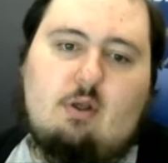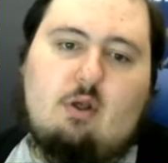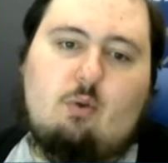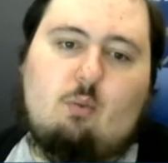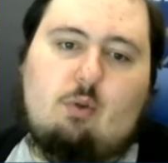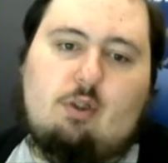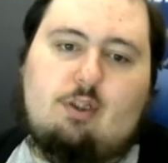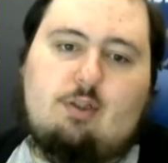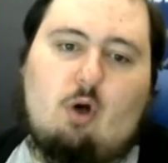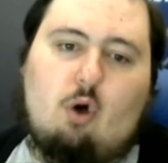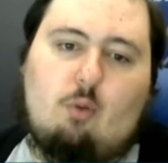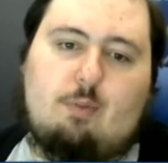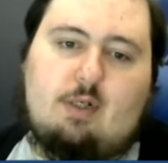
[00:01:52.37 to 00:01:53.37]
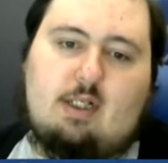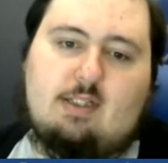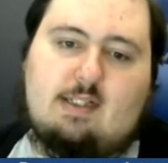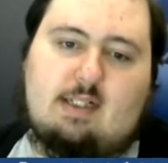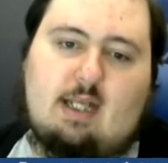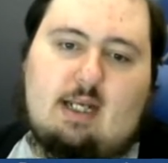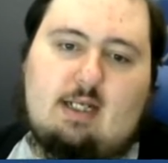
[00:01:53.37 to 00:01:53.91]
Will you open it
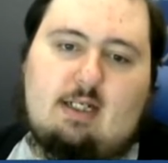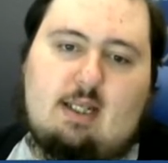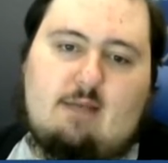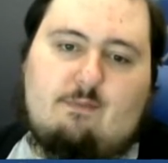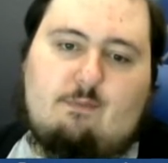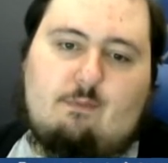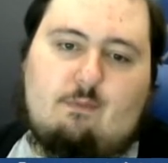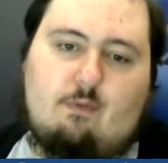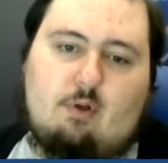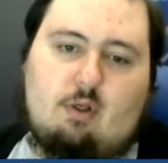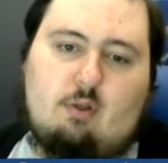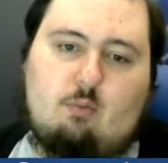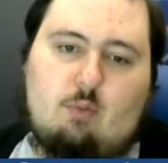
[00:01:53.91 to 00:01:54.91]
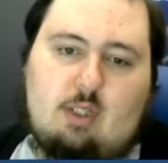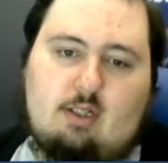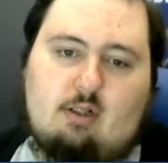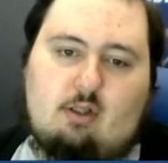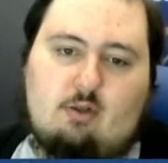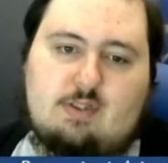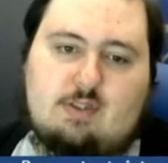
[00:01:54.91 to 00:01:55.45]
tonight if we
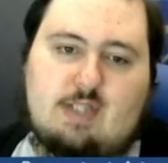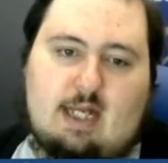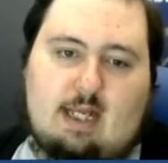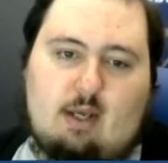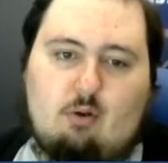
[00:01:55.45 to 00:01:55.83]
close that out?